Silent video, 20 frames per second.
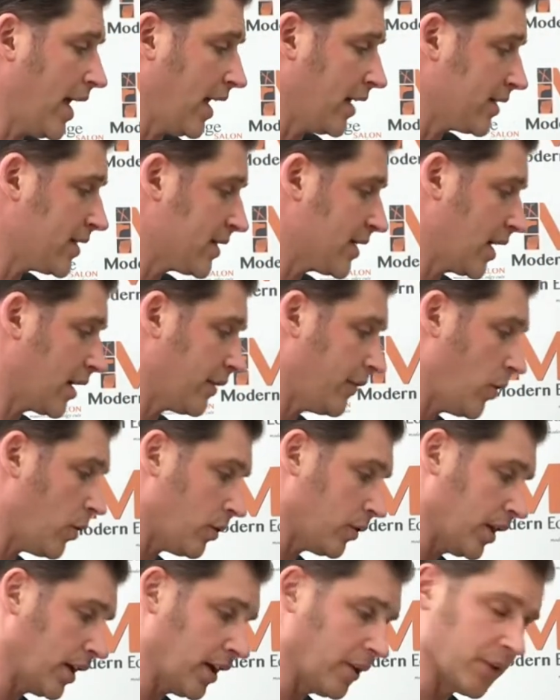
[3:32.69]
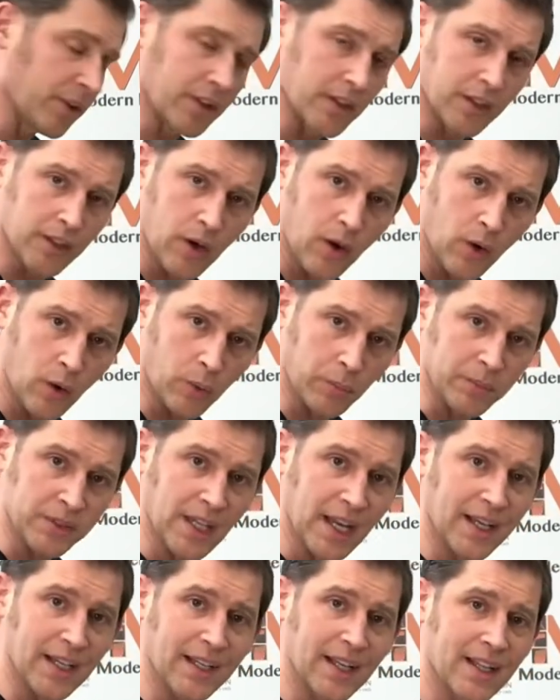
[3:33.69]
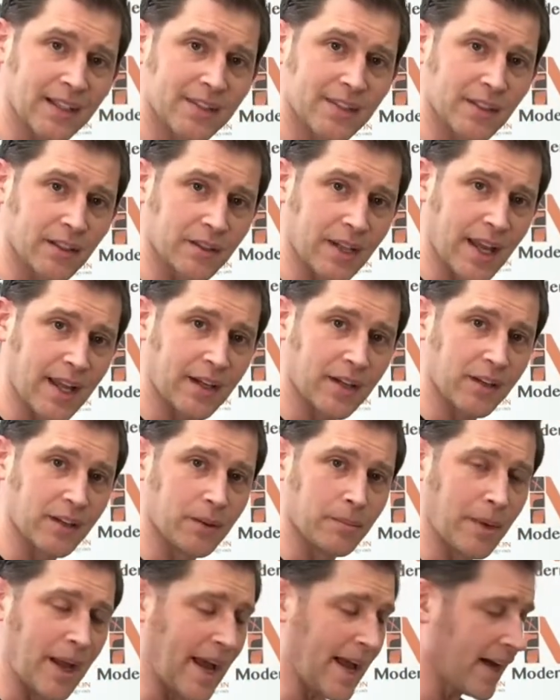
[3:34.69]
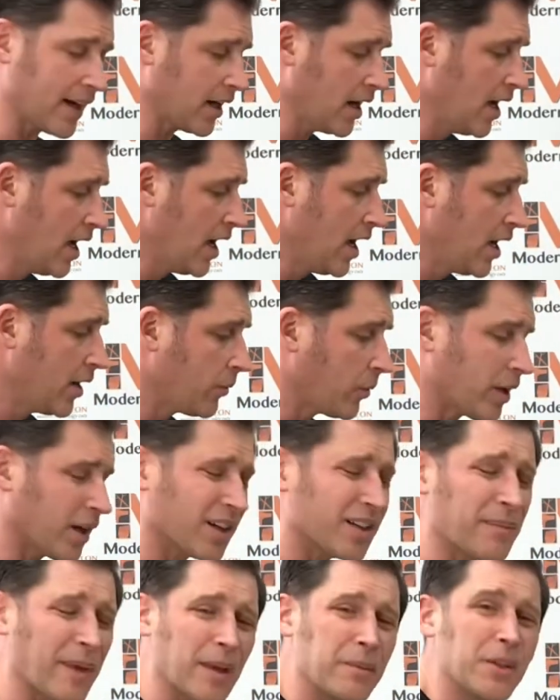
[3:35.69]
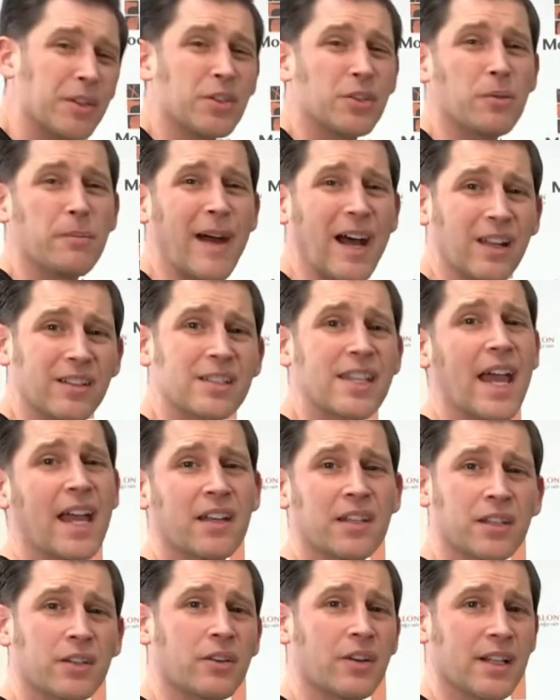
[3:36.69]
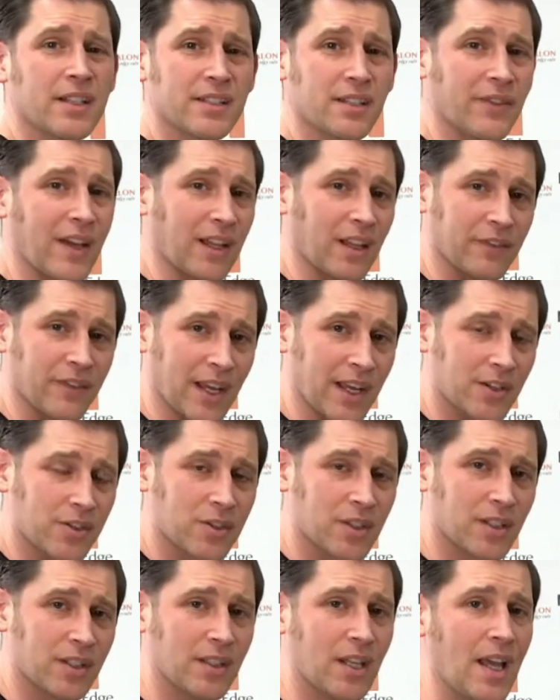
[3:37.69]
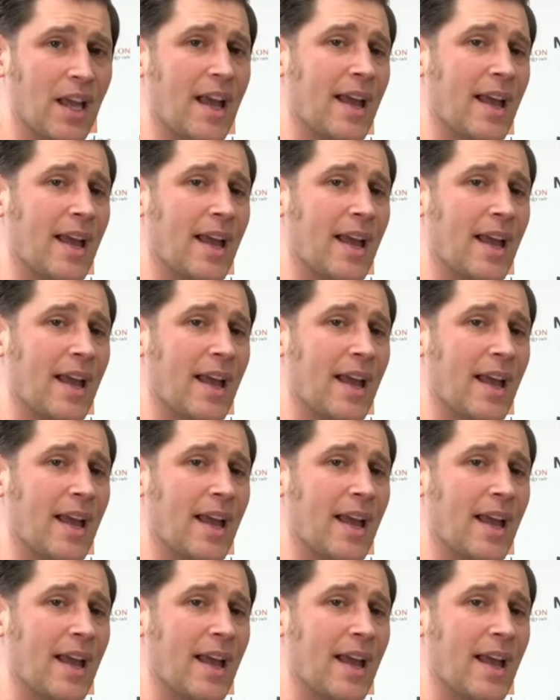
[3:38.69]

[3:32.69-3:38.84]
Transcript: Instead of holding it with their comb tight against their neck or their back, we're going to maybe do about 10 degrees of elevation.